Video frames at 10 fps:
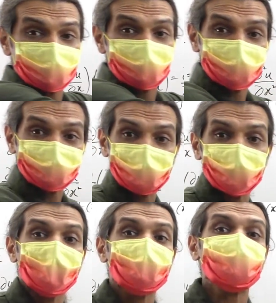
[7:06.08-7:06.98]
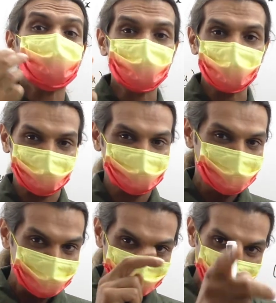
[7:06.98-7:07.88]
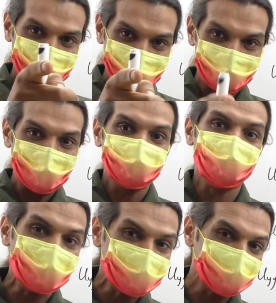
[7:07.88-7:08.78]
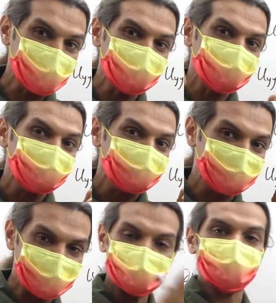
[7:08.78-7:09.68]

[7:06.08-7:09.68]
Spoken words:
dou y square, so on. That is it. So, now let us start with this